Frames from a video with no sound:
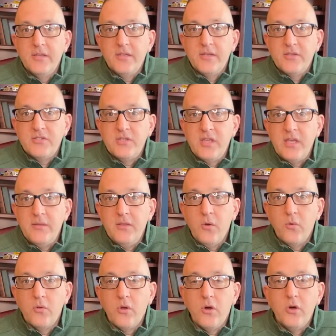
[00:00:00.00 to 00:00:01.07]
So they
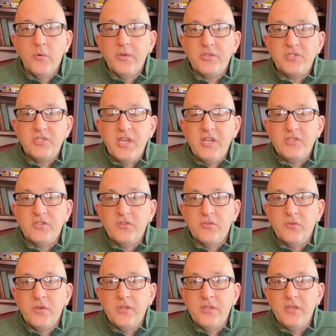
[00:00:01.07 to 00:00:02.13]
don't always change it
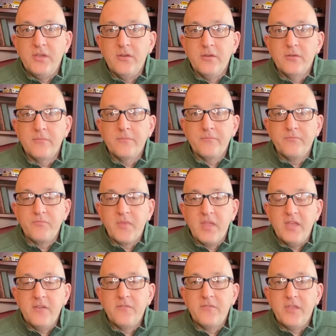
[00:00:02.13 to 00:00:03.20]
during the year.
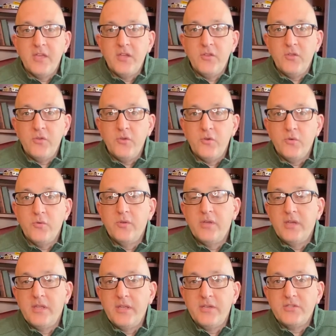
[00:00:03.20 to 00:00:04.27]
If they do,
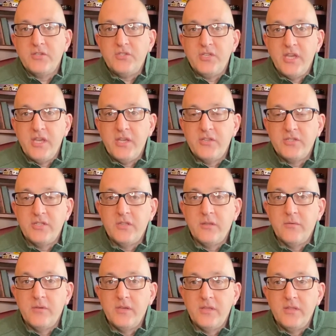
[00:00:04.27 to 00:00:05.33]
it is a change
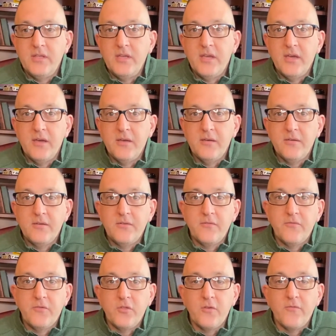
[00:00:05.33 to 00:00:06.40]

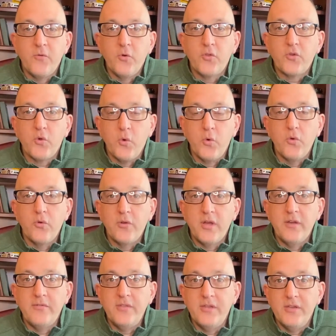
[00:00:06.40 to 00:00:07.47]
for the fourth quarter
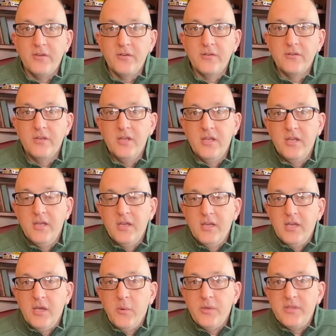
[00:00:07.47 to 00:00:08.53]
of the year.
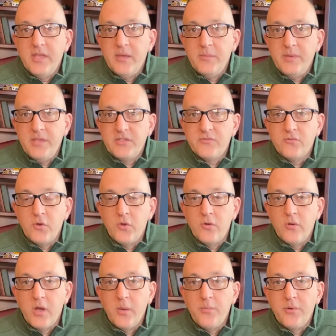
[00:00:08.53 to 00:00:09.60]
And what that means for
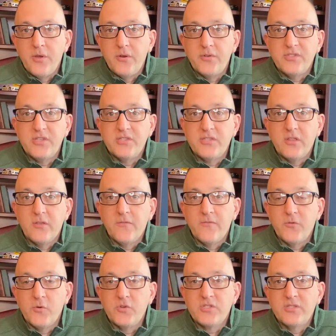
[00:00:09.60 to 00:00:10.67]
owner-operators is that the
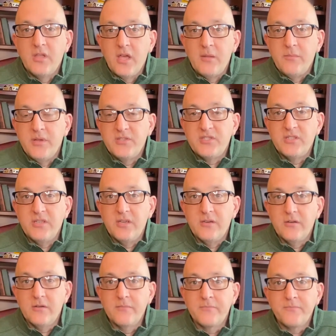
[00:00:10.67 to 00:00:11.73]
first 9 months of the
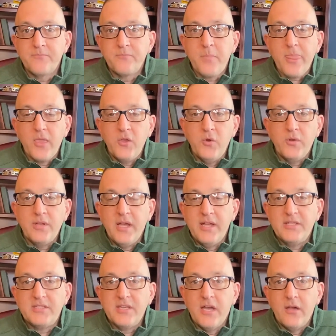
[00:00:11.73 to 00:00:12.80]
year, your
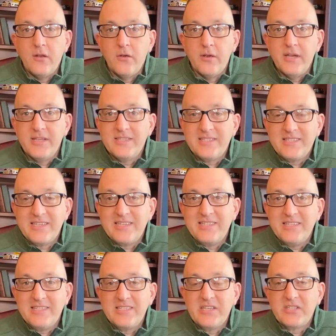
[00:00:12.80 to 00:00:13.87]
nights out are at
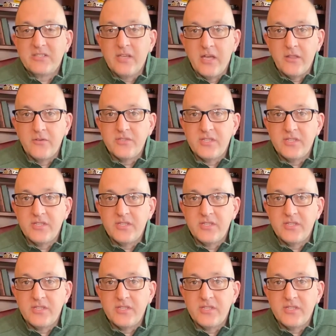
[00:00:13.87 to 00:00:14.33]
$66 a